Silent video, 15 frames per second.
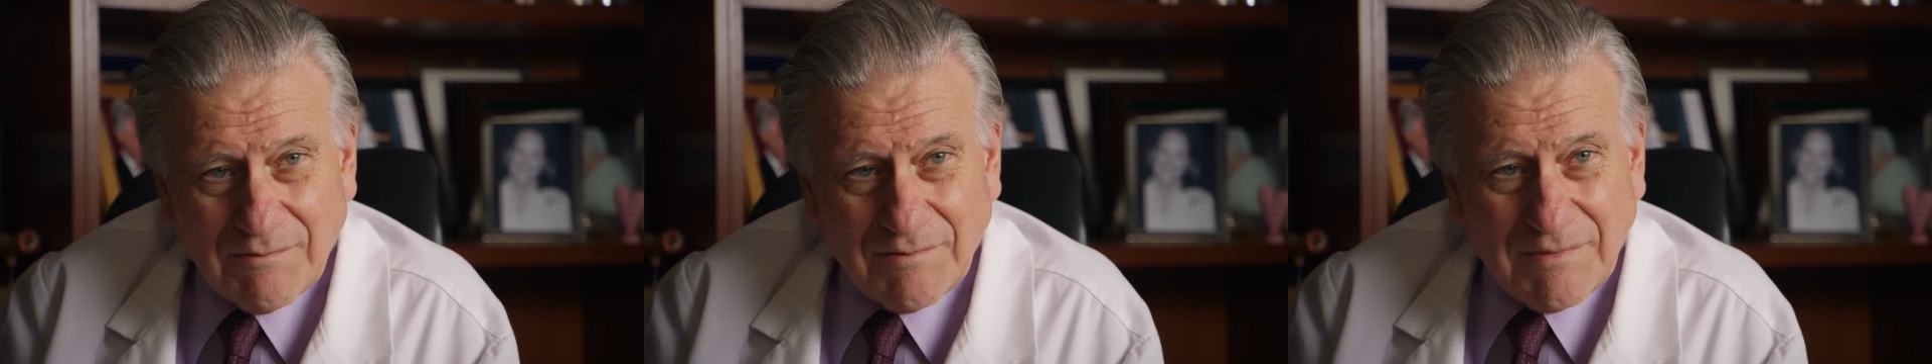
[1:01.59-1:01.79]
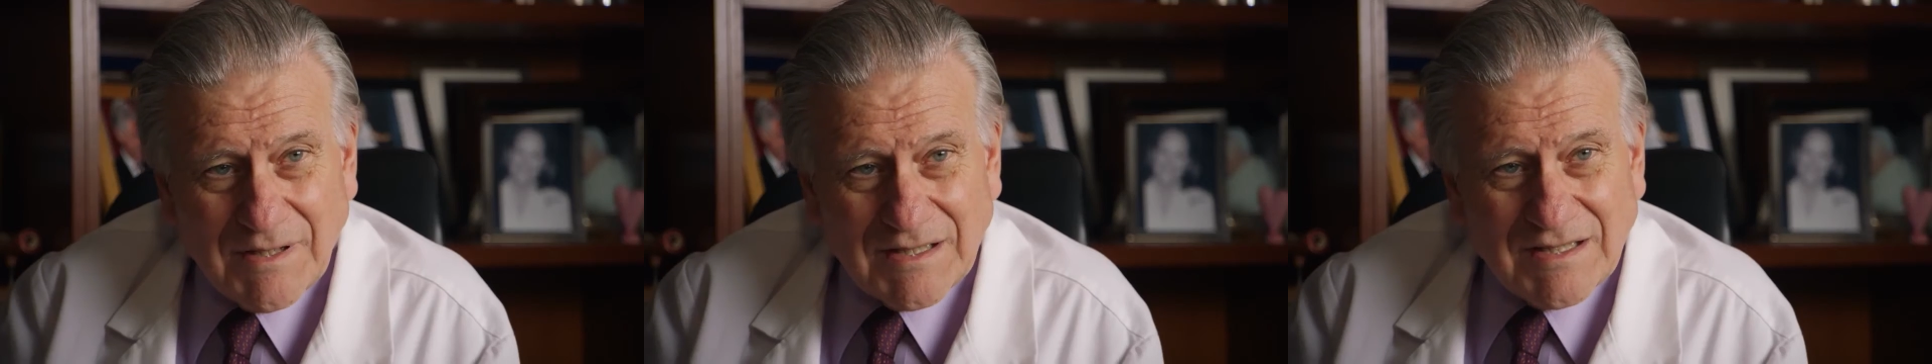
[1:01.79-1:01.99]

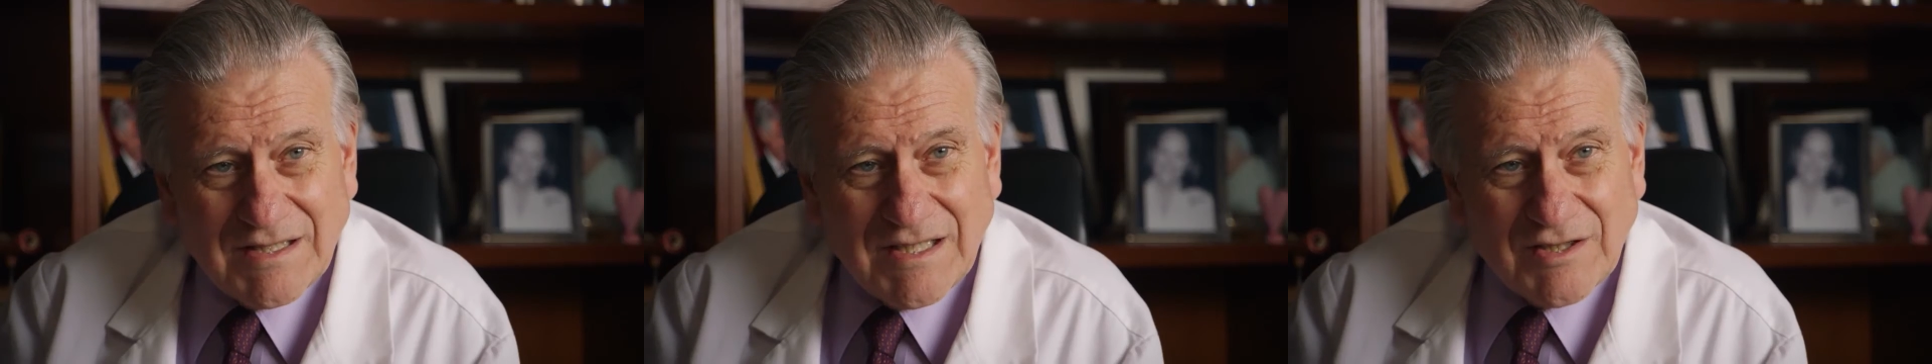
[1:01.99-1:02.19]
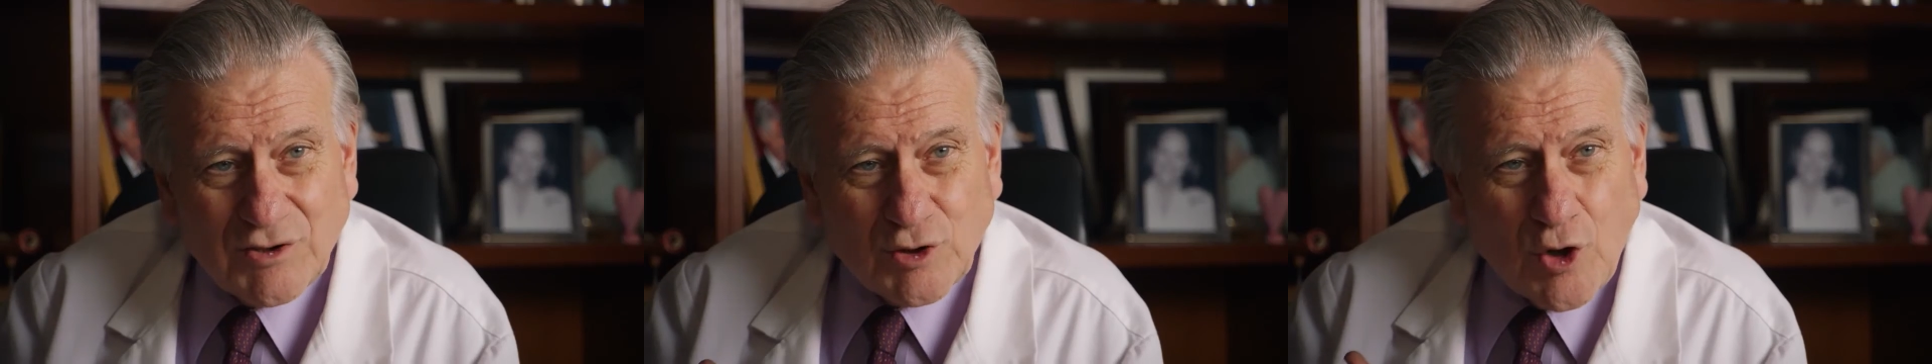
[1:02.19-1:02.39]

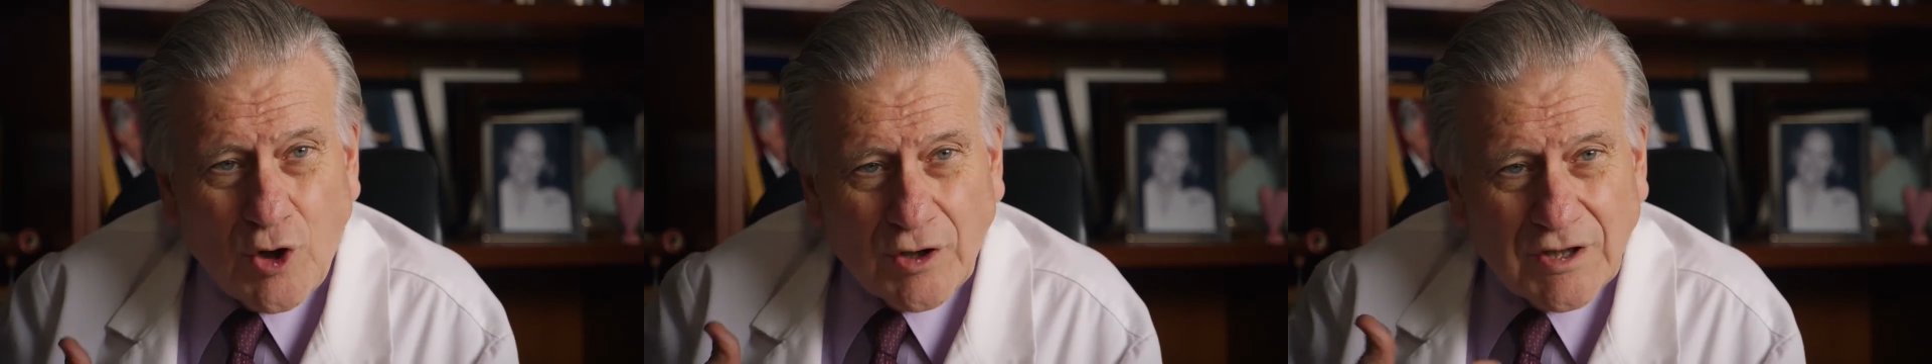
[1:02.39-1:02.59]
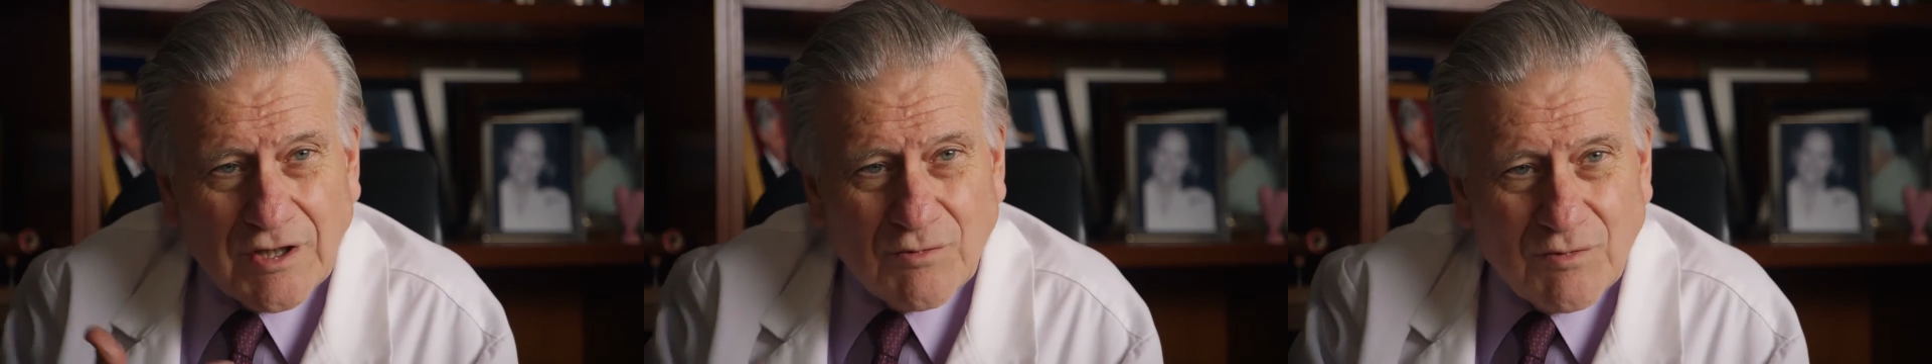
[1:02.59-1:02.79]
but the
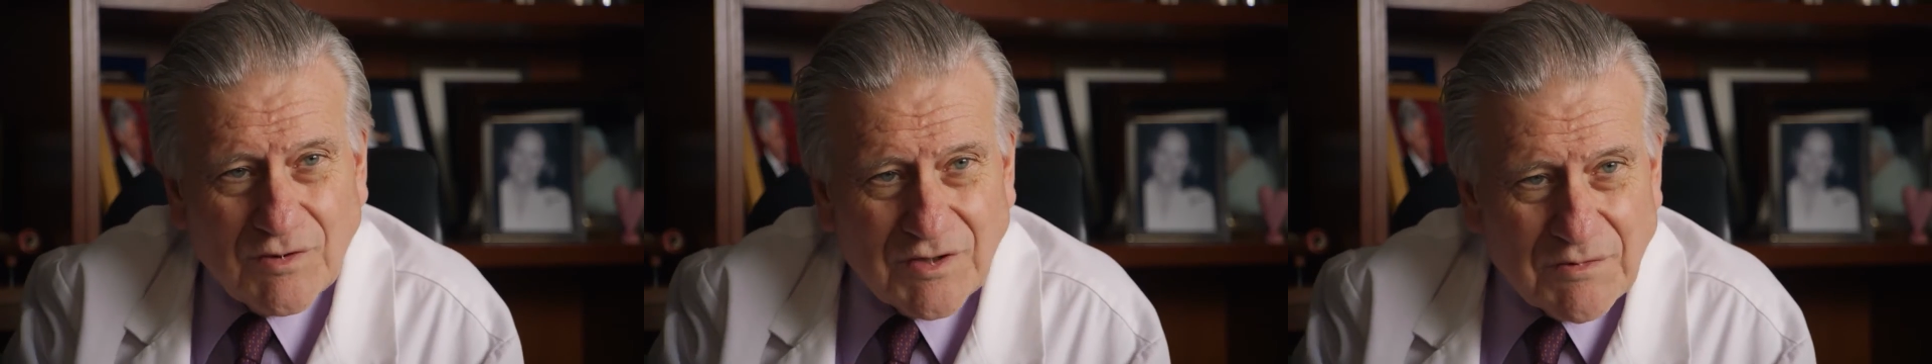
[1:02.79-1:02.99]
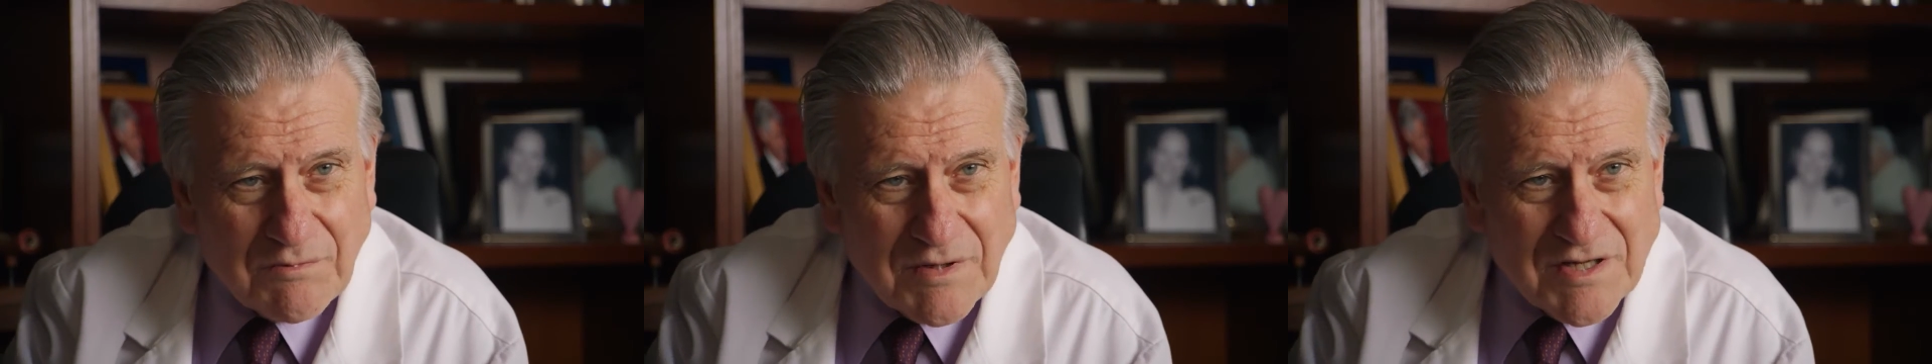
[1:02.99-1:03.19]
talking with the